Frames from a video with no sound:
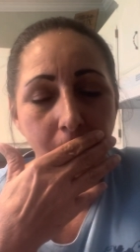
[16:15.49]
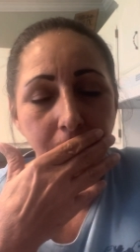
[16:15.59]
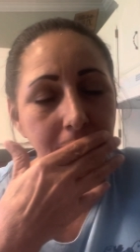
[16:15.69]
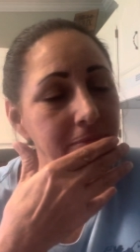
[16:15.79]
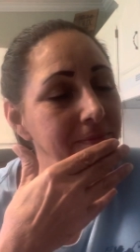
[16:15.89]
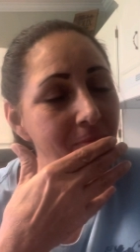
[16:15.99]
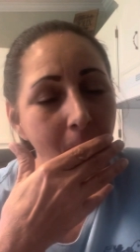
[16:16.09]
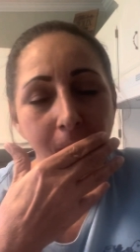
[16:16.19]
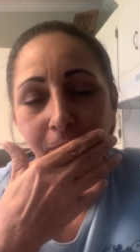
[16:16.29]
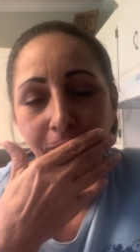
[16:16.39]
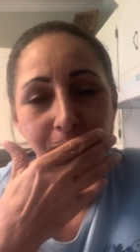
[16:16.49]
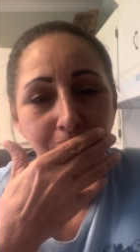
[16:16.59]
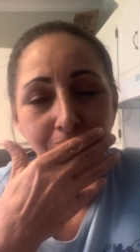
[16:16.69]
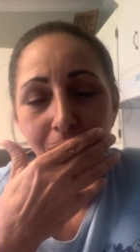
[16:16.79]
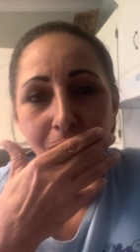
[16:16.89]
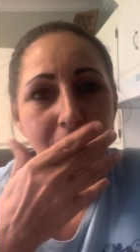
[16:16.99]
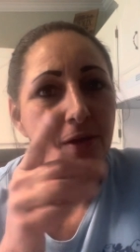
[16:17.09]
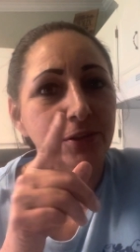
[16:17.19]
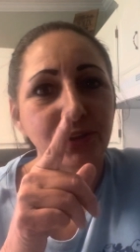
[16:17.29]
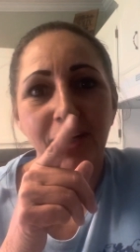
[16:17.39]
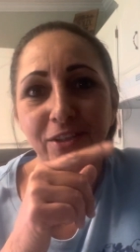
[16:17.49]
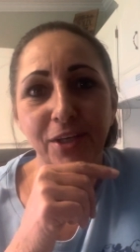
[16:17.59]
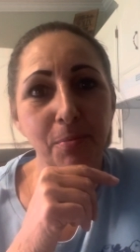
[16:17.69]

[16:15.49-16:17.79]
Mm. Ça c'est